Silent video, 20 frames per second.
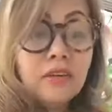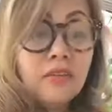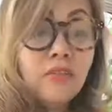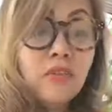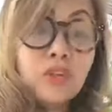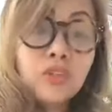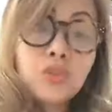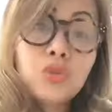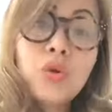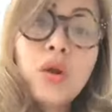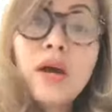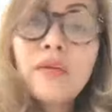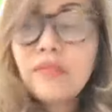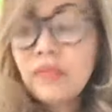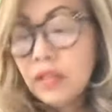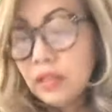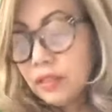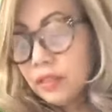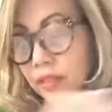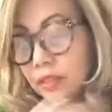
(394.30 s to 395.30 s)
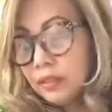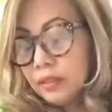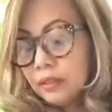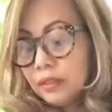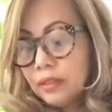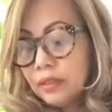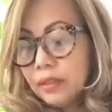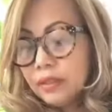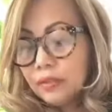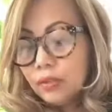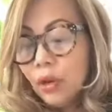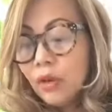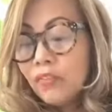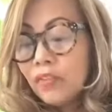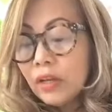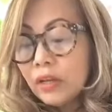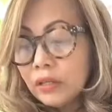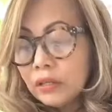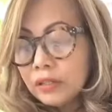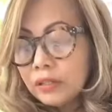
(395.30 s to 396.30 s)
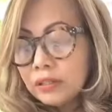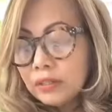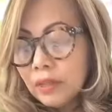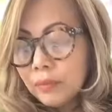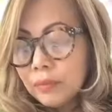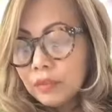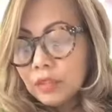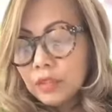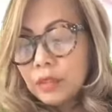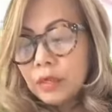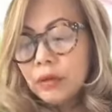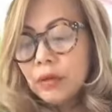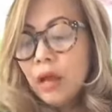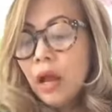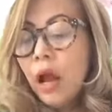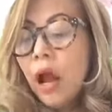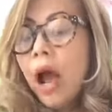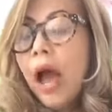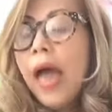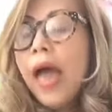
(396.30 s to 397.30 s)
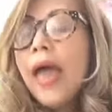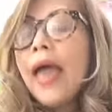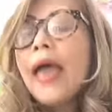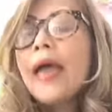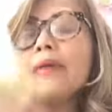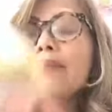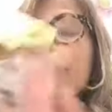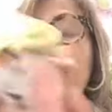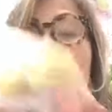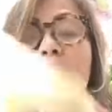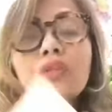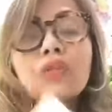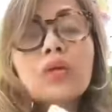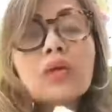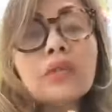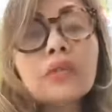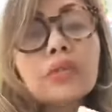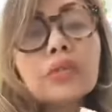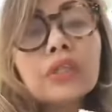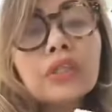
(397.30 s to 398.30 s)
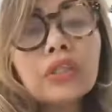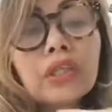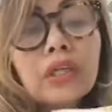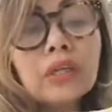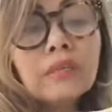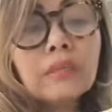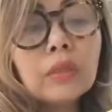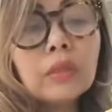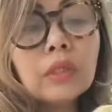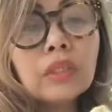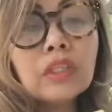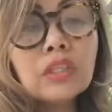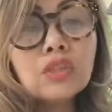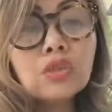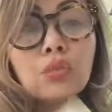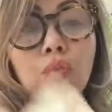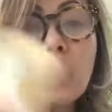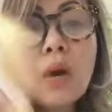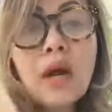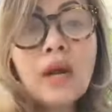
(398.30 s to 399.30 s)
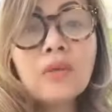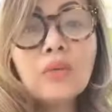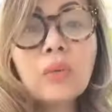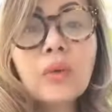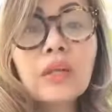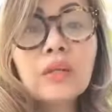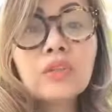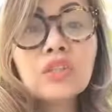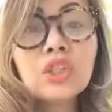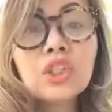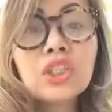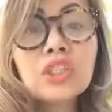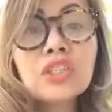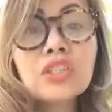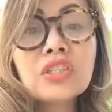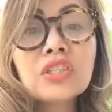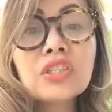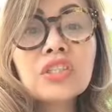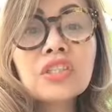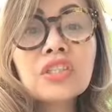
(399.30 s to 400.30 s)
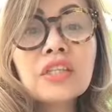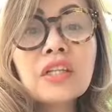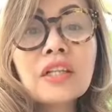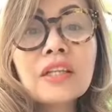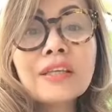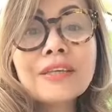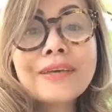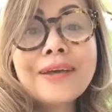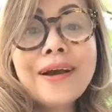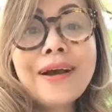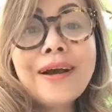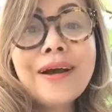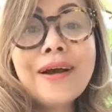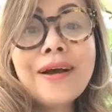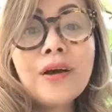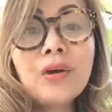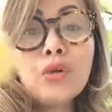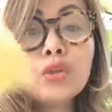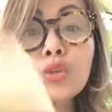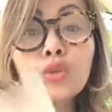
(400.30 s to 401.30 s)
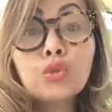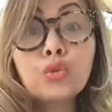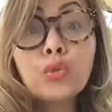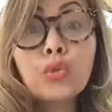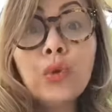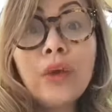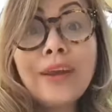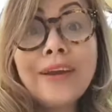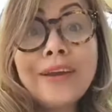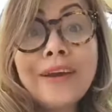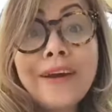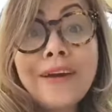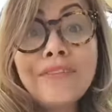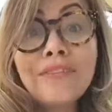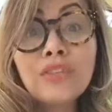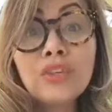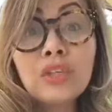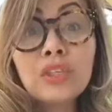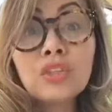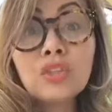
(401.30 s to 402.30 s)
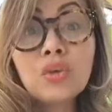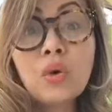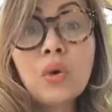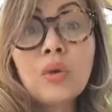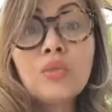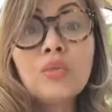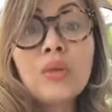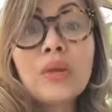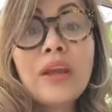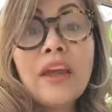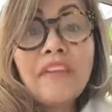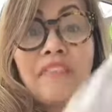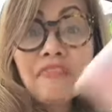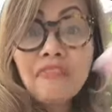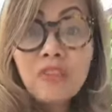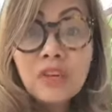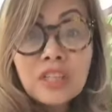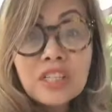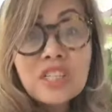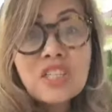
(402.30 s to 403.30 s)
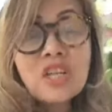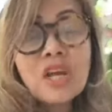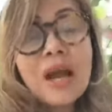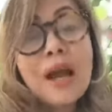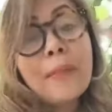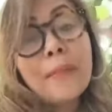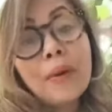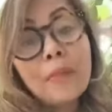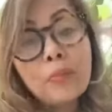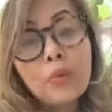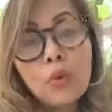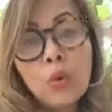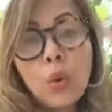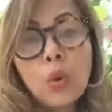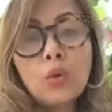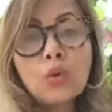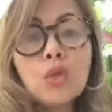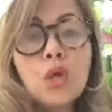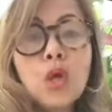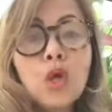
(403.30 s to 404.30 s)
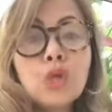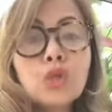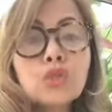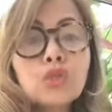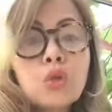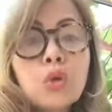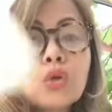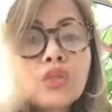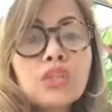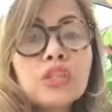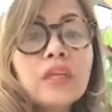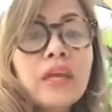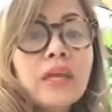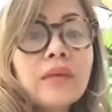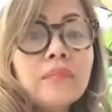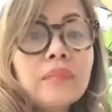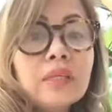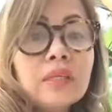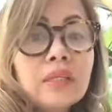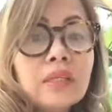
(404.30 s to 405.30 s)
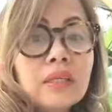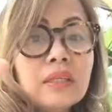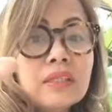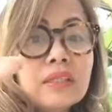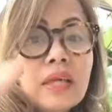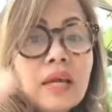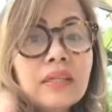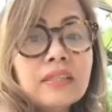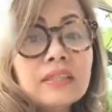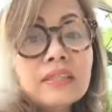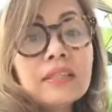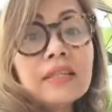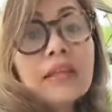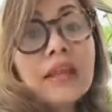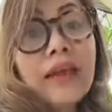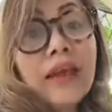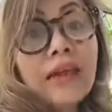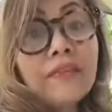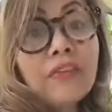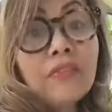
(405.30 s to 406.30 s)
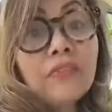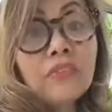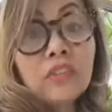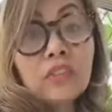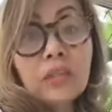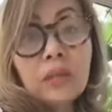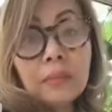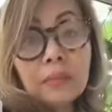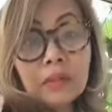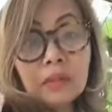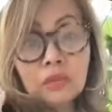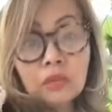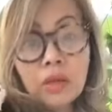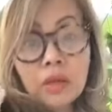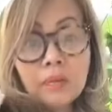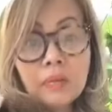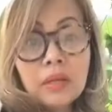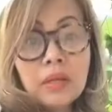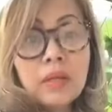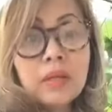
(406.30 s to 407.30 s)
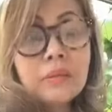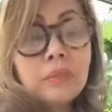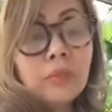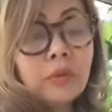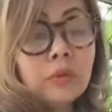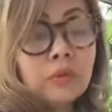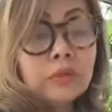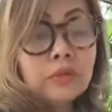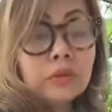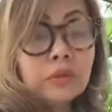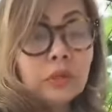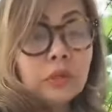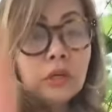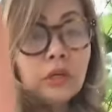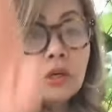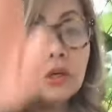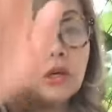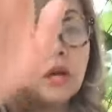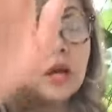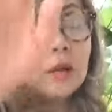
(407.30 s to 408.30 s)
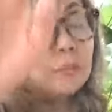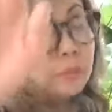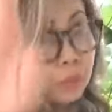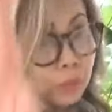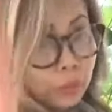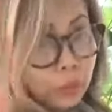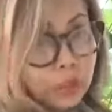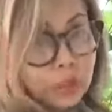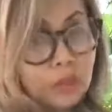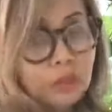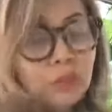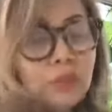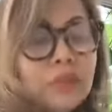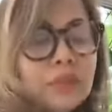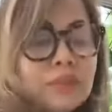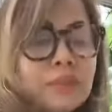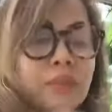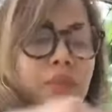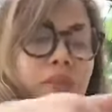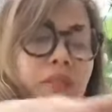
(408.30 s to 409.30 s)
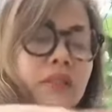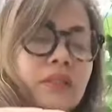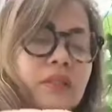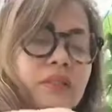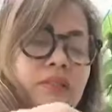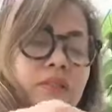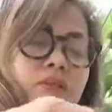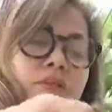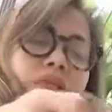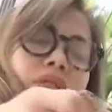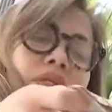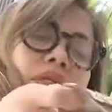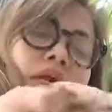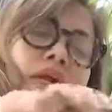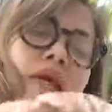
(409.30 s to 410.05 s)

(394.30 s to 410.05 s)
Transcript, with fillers: for traveling. Traveling summer scarf. And my daughter gave me this one when she's still young, two and a half years old, when I first come abroad. So he gave me this. I still have, every time I travel brought, I bring it with me sorry